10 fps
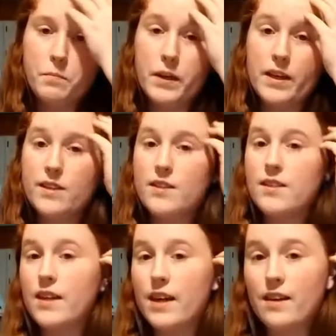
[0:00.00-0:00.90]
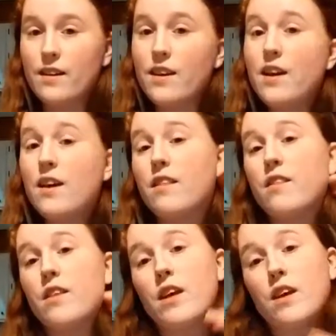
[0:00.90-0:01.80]
Because again,
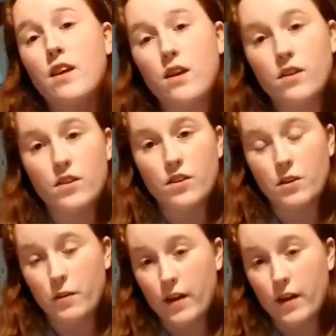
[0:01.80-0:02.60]
the younger you